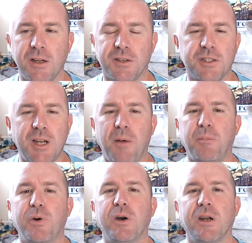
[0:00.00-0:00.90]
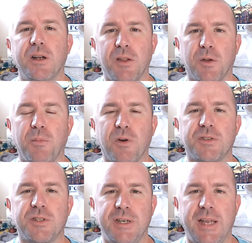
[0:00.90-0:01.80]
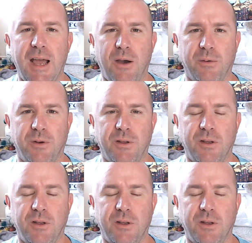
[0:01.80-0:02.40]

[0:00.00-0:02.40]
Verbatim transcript: does not put another person down.